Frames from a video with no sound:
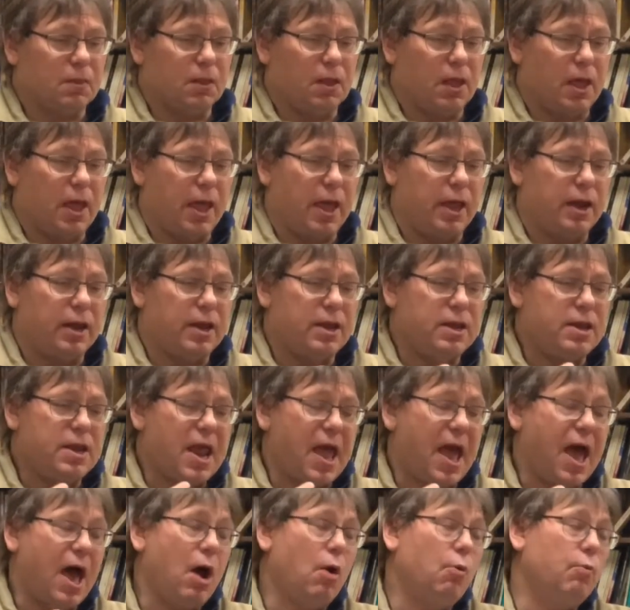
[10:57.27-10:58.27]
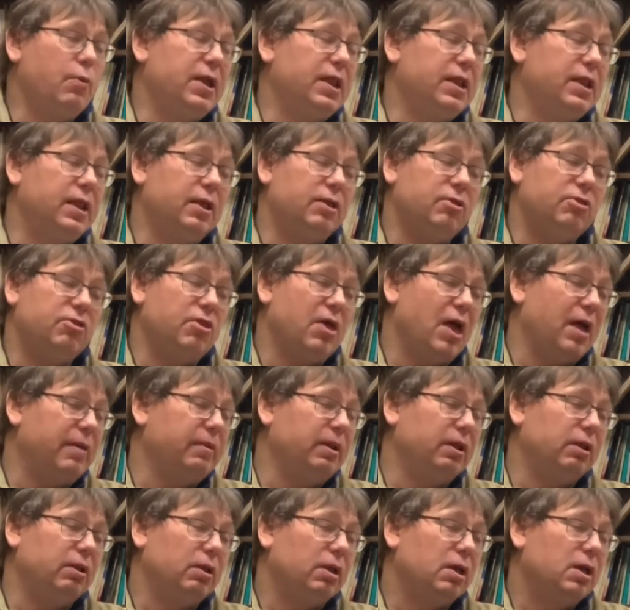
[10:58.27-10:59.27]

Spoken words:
and how we did that. I mean,